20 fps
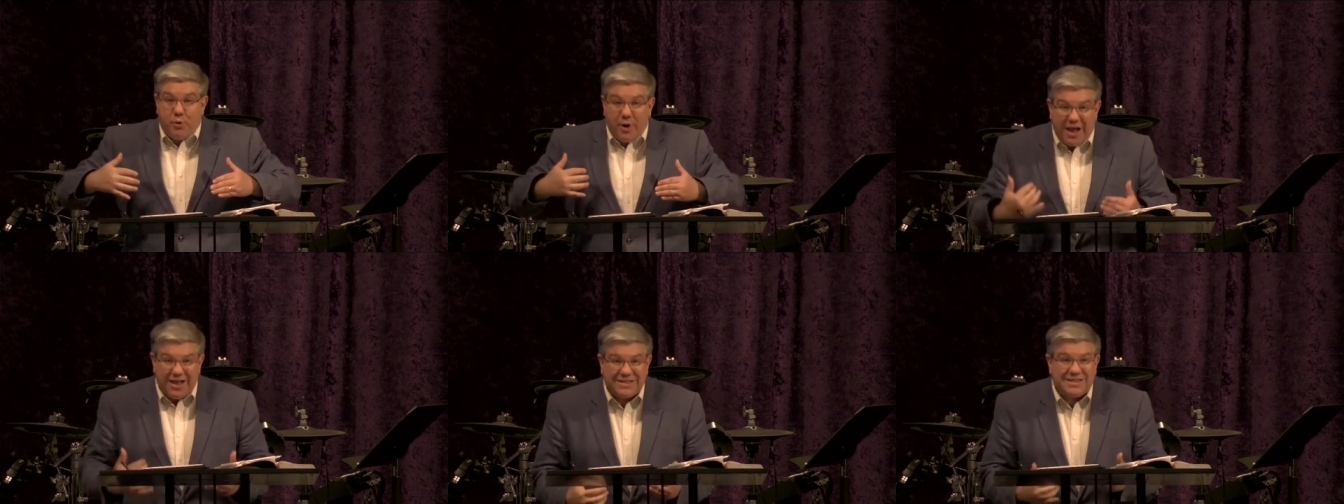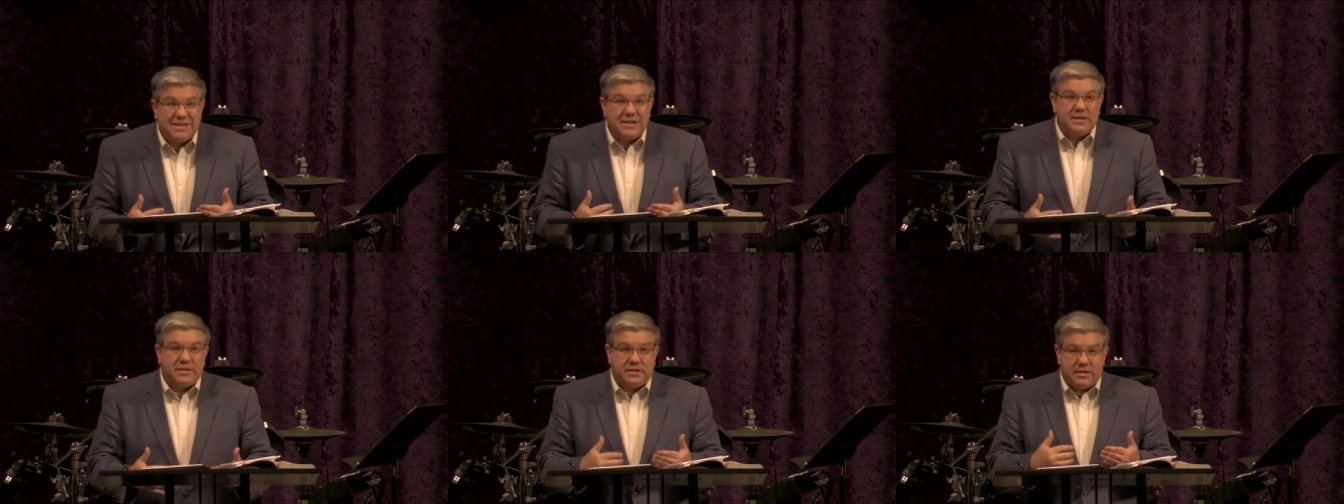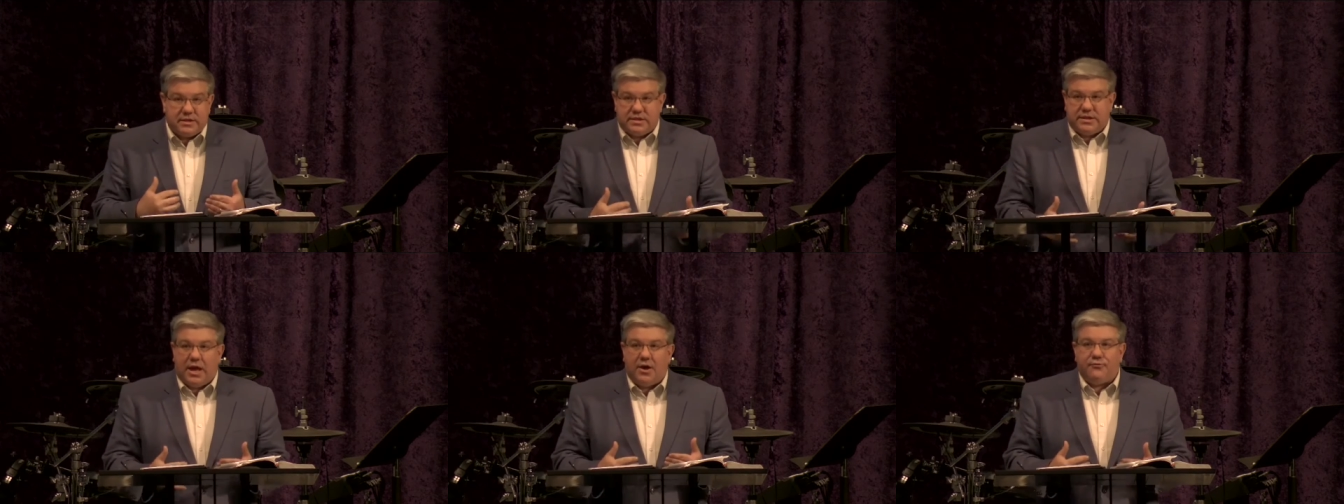
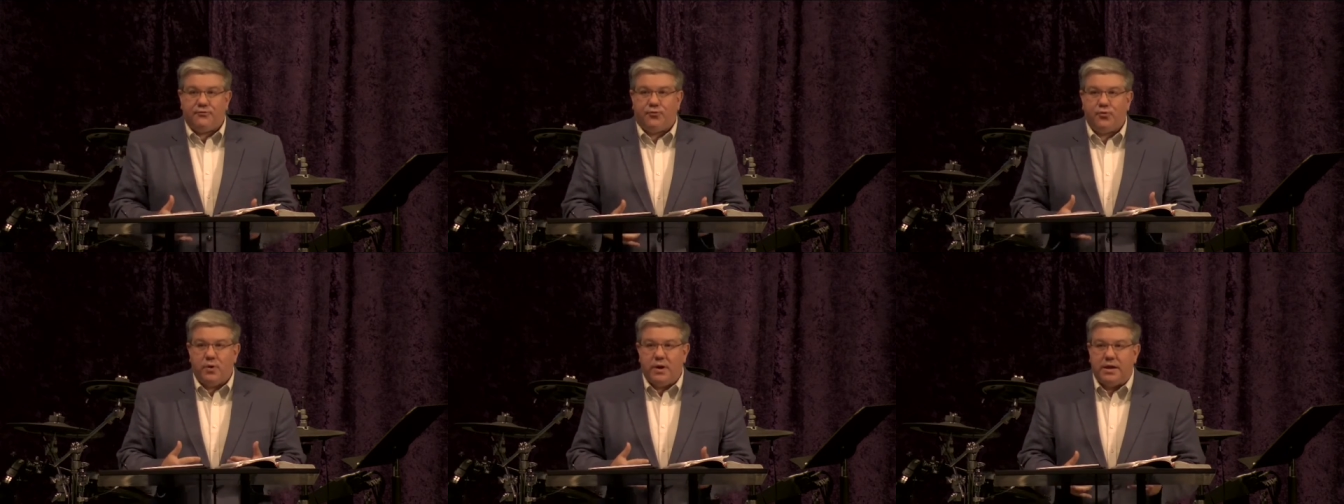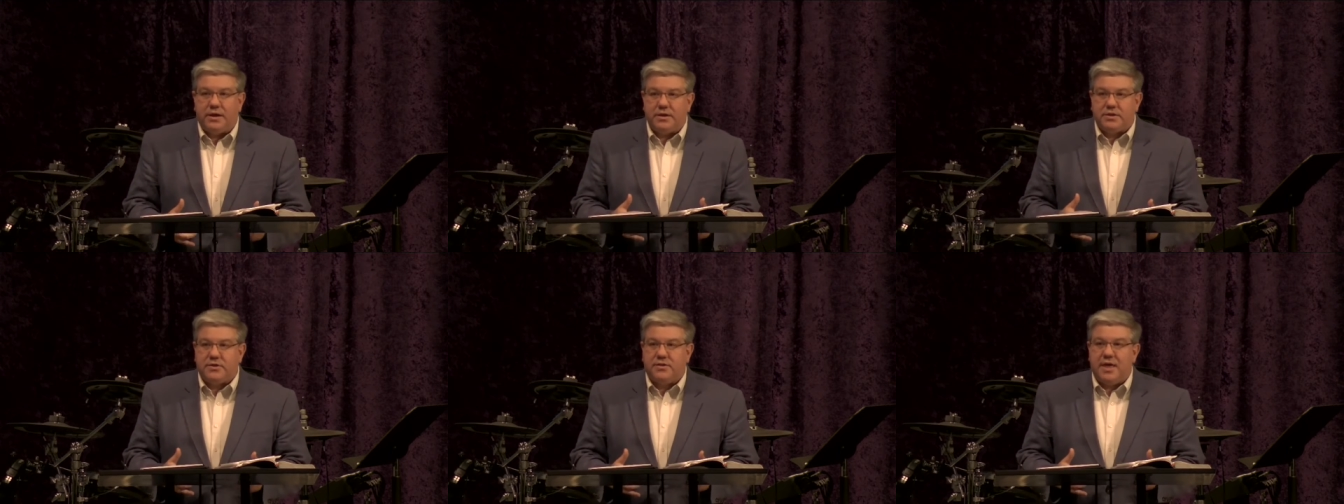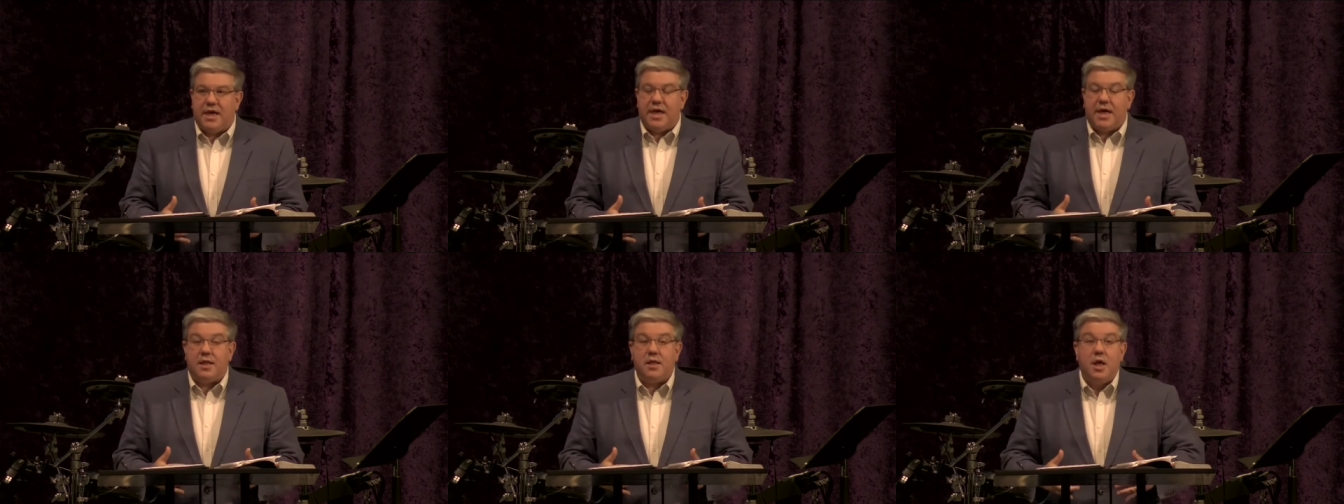present sufferings
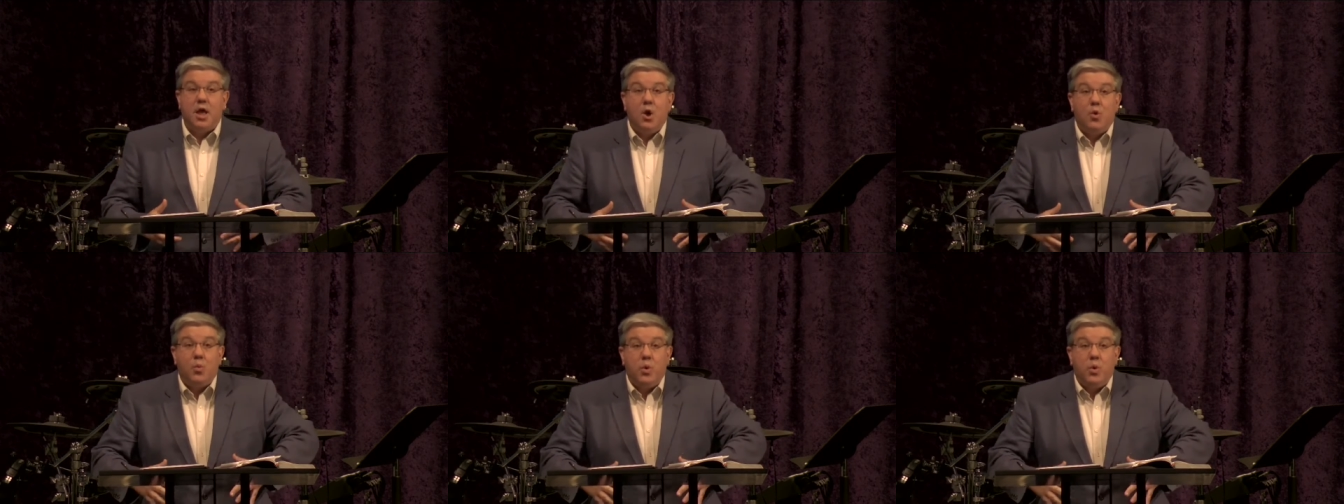then